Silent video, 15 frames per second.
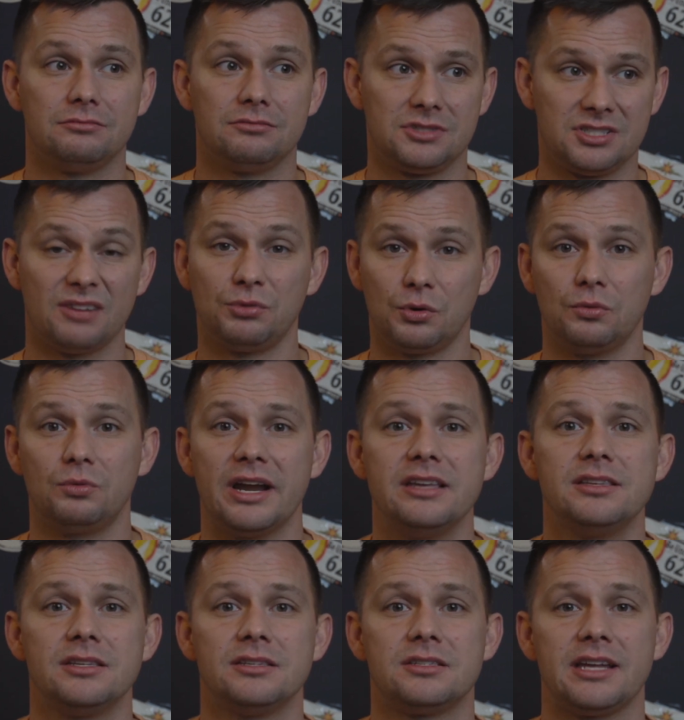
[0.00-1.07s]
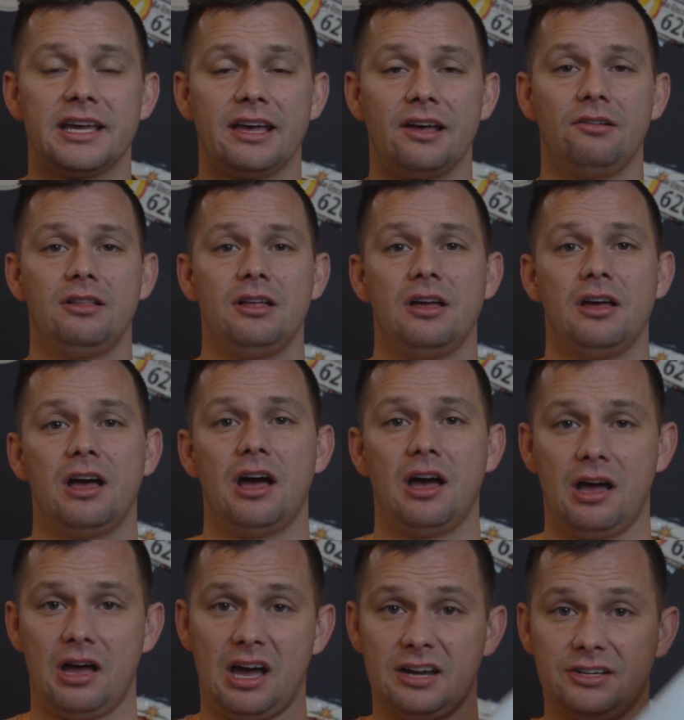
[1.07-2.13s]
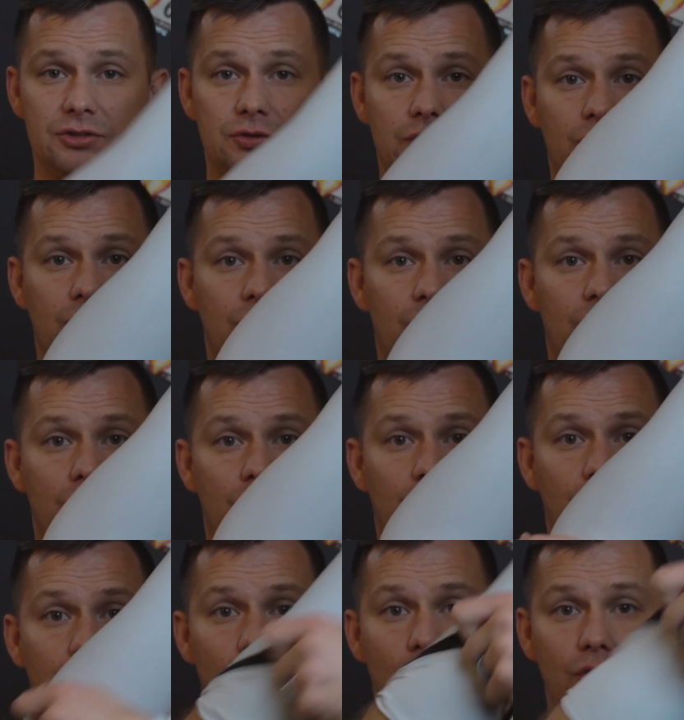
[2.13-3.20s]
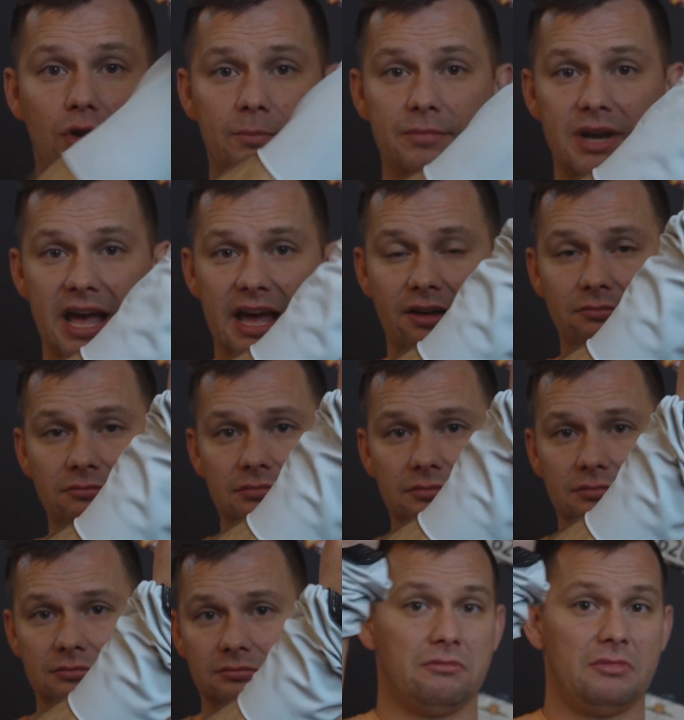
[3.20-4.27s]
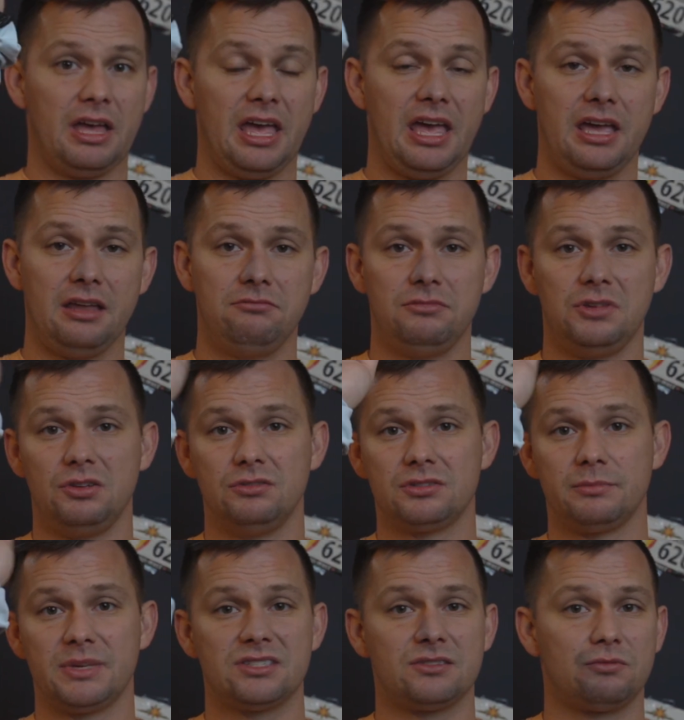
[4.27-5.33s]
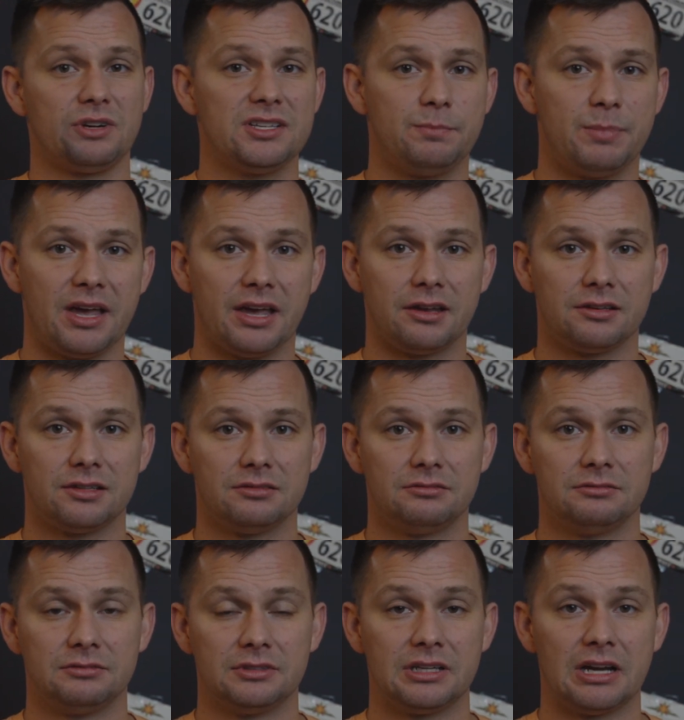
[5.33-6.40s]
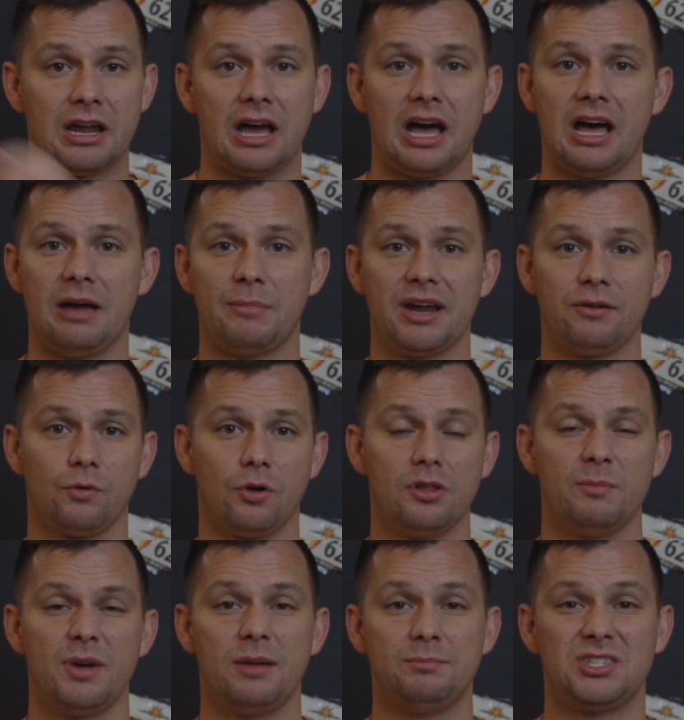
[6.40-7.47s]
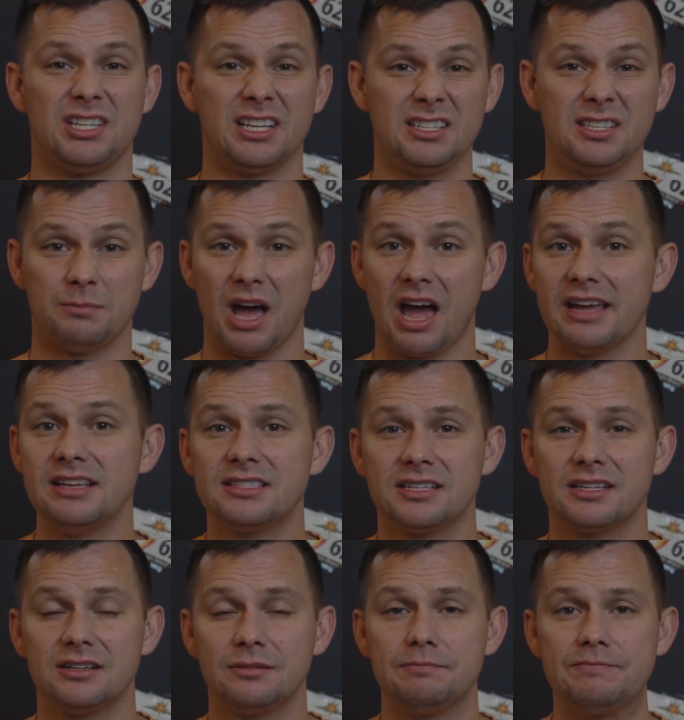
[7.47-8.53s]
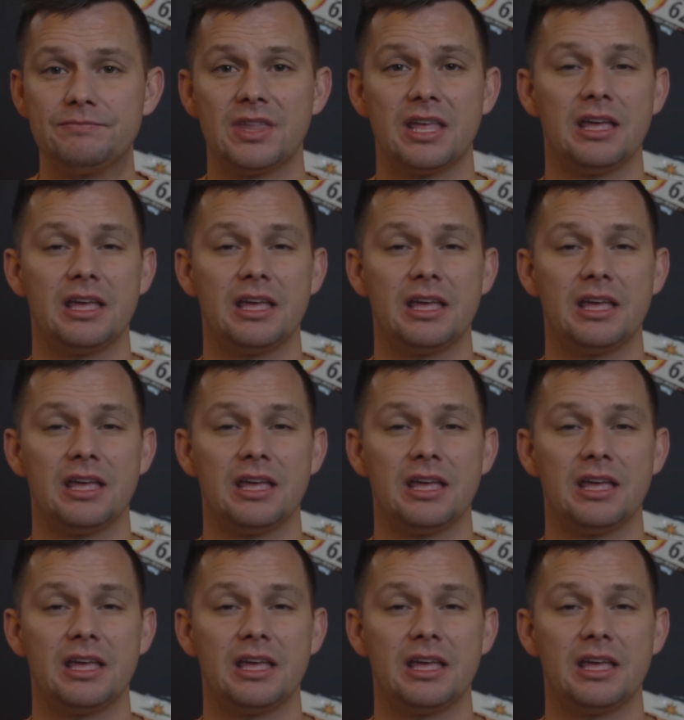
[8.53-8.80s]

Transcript: several races now, I just roll them down and use them as a wristband. I might roll them up, stick some ice in them.